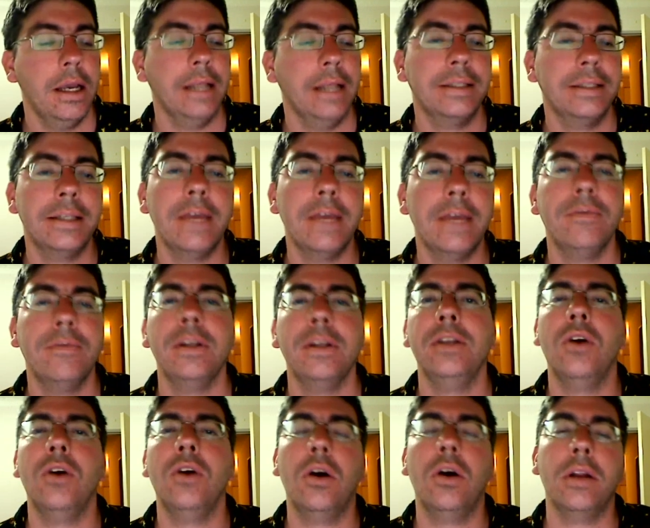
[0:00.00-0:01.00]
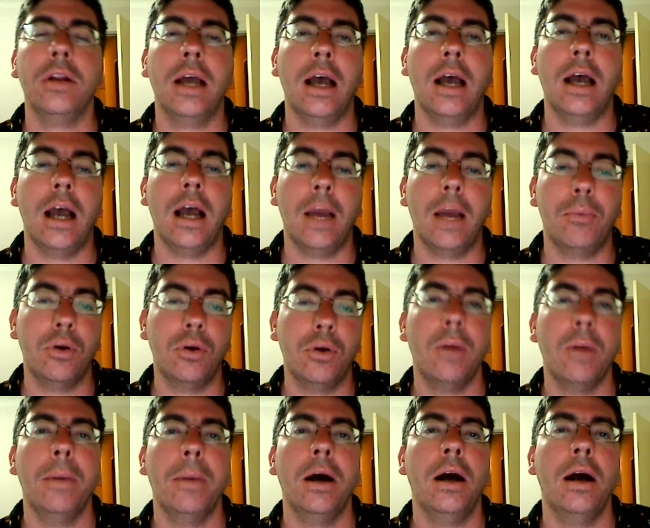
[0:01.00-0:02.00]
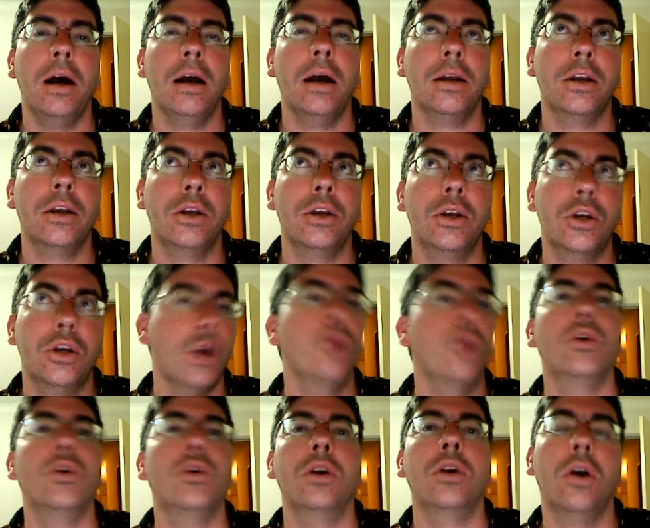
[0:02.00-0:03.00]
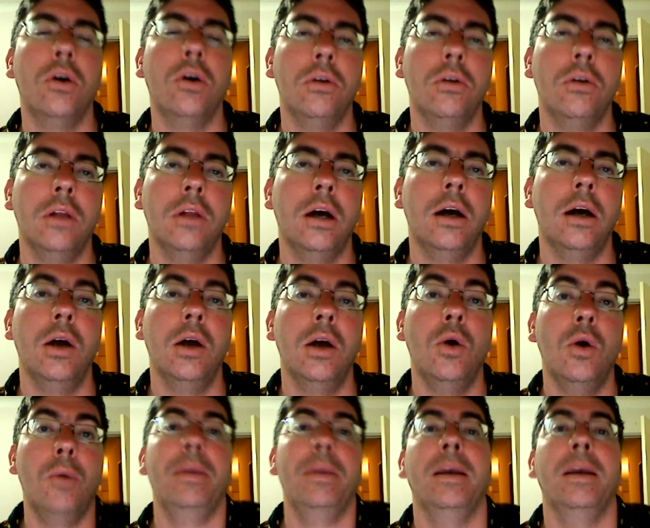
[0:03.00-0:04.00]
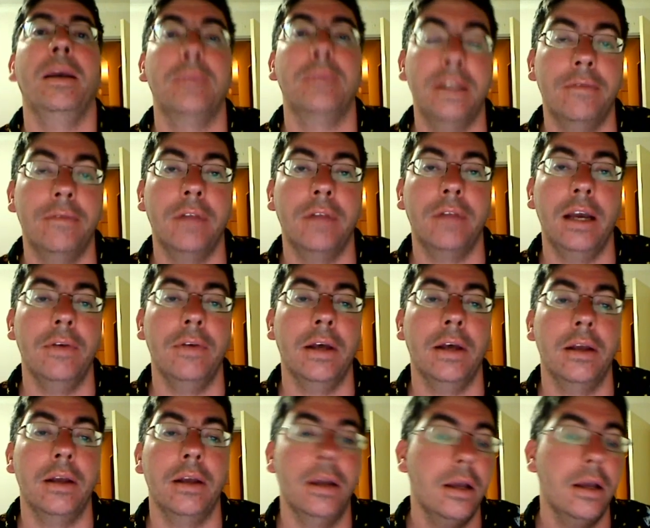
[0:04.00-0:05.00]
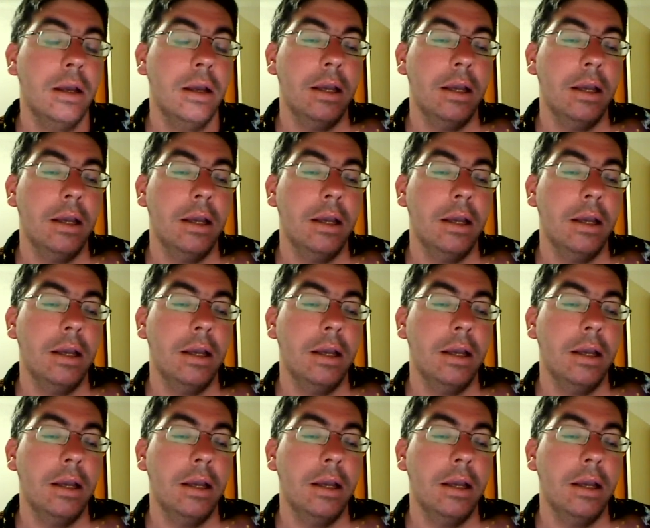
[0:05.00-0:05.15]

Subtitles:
It's definitely not a proper Coca-Cola or Pepsi flavour.